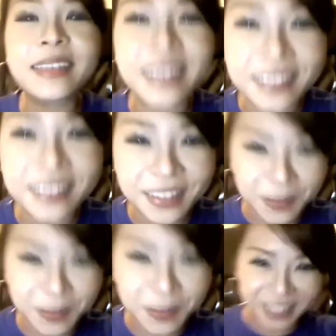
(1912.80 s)
endangered
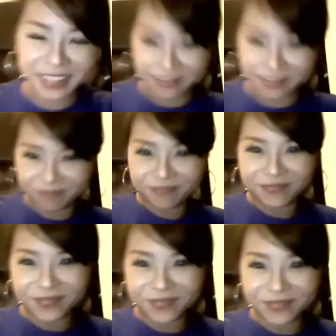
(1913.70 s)
species.
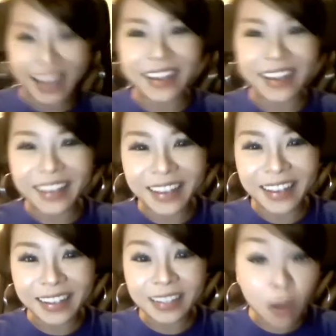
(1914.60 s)
No, no, no, no, no.
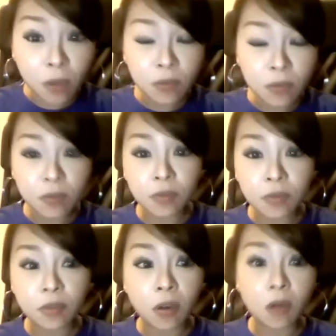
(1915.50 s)
no.
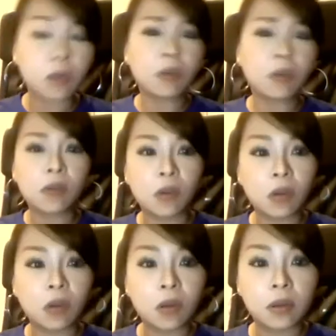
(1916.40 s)
All gone. How,
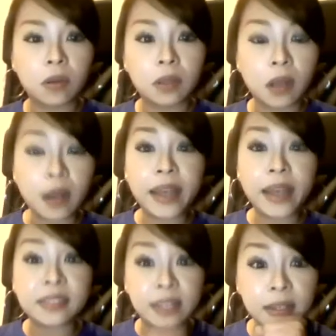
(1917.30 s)
how to say? Uh,
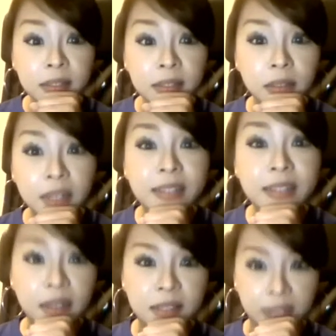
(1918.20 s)
extinct? It's extinct.
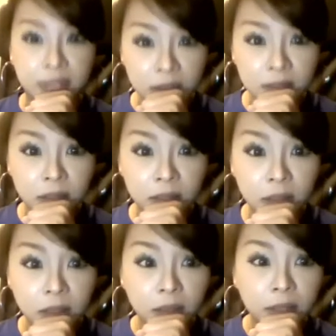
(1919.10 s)
It's, yeah, yes, yes, yes,
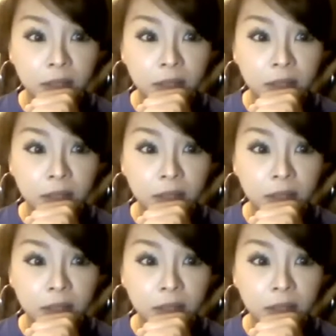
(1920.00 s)
yes.